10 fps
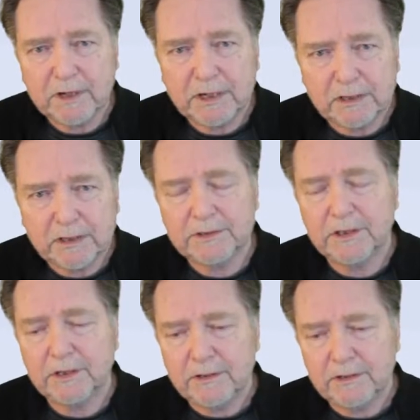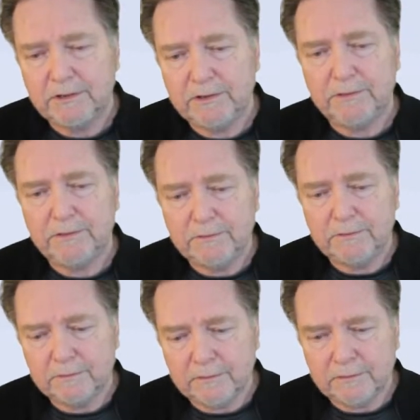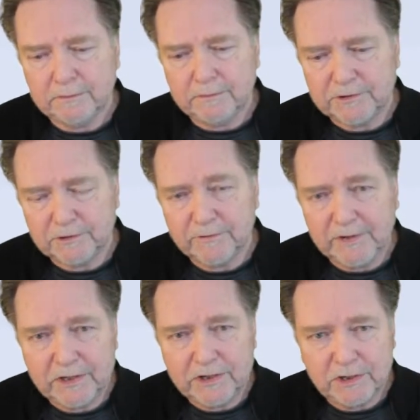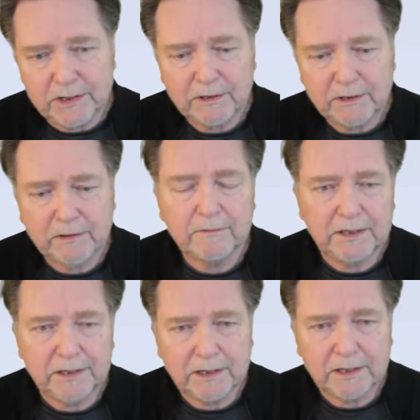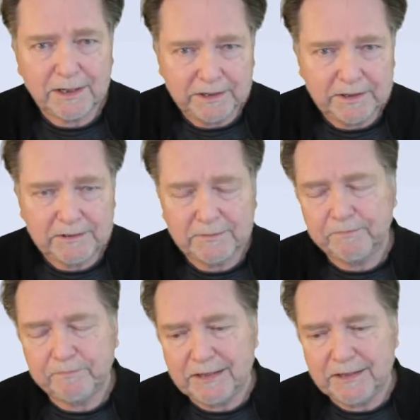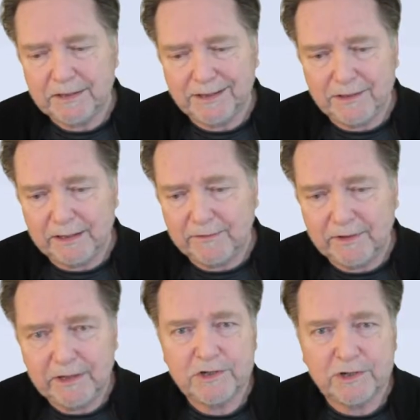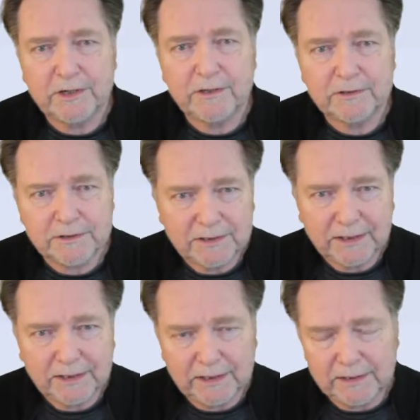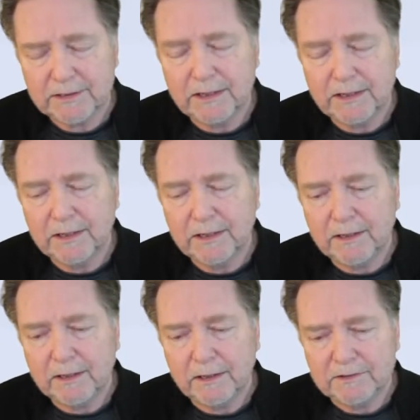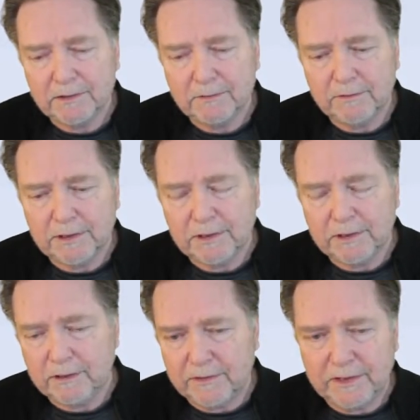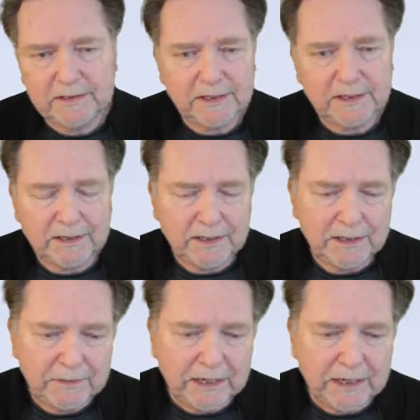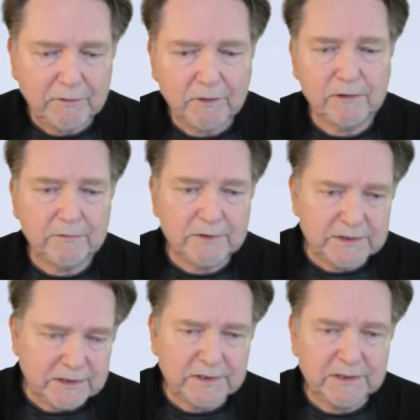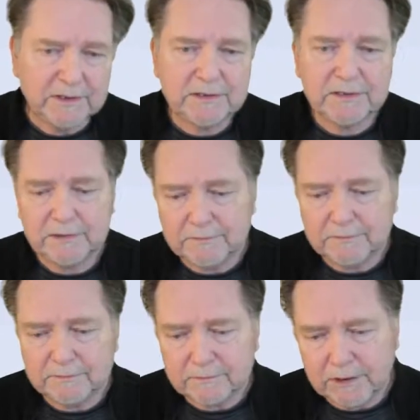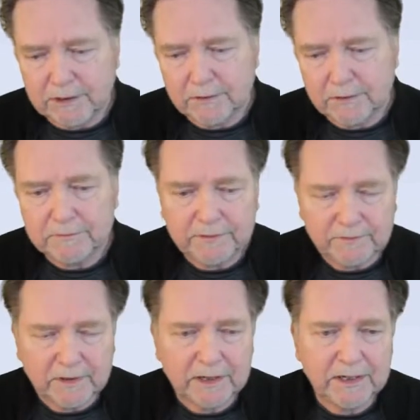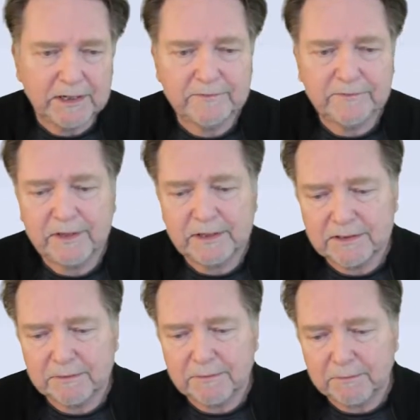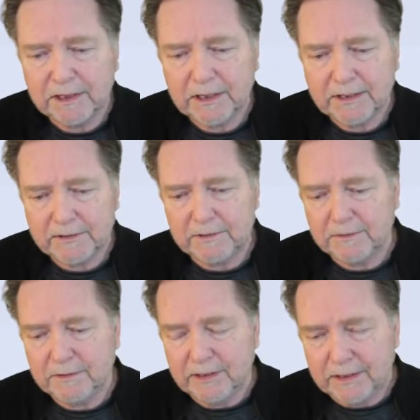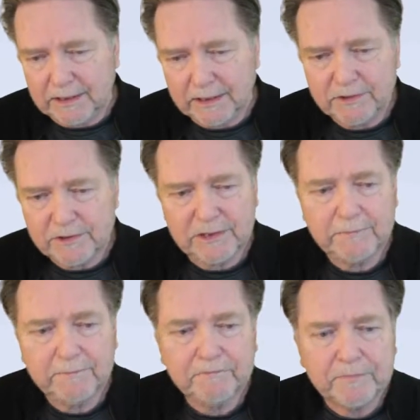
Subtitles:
models to sort of engineer economies and to even engineer societies. So things like power and resistance and, you know, different kinds of things that apply to energy